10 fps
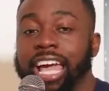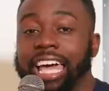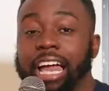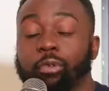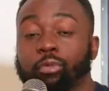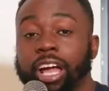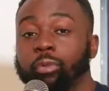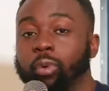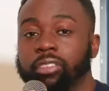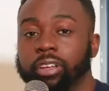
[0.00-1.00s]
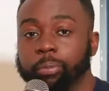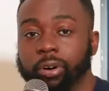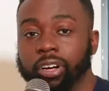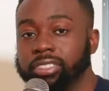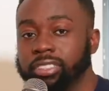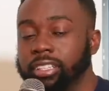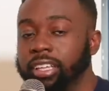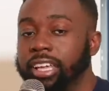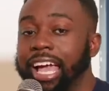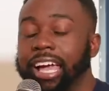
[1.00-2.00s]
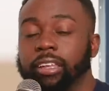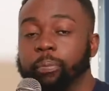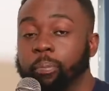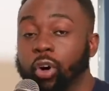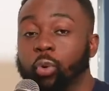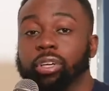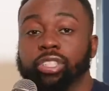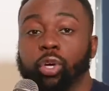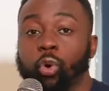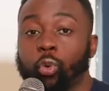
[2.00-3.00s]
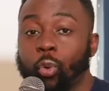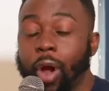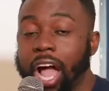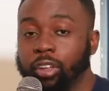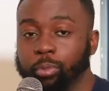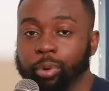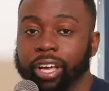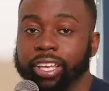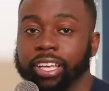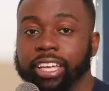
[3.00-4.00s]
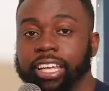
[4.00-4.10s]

and I read one of their books and the book was groundbreaking.